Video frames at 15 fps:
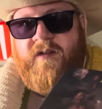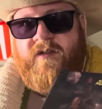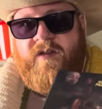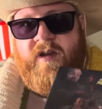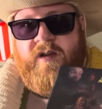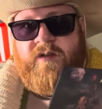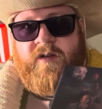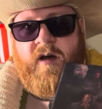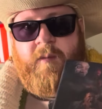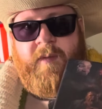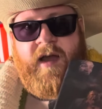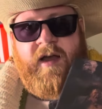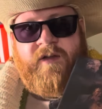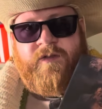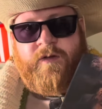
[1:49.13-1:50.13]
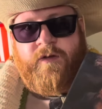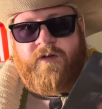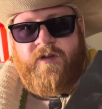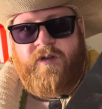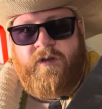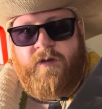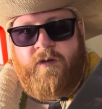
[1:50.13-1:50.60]
Chainsaw Massacre
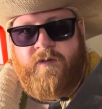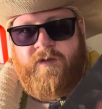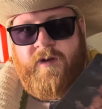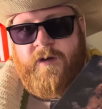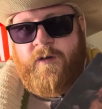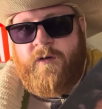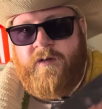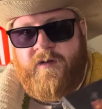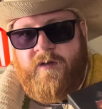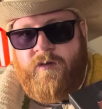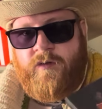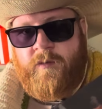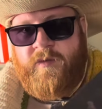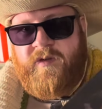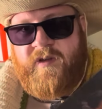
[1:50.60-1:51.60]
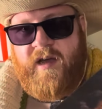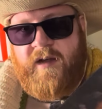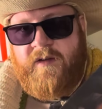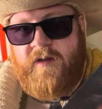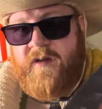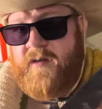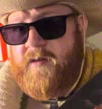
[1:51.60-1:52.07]
2 Vinegar Syndrome set.
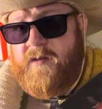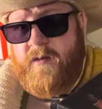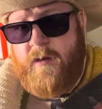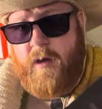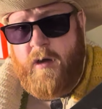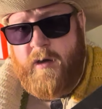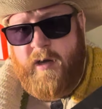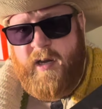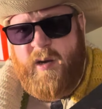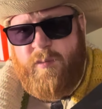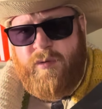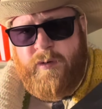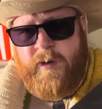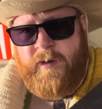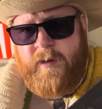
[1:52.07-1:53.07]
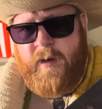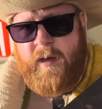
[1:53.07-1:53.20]
This is long out of print.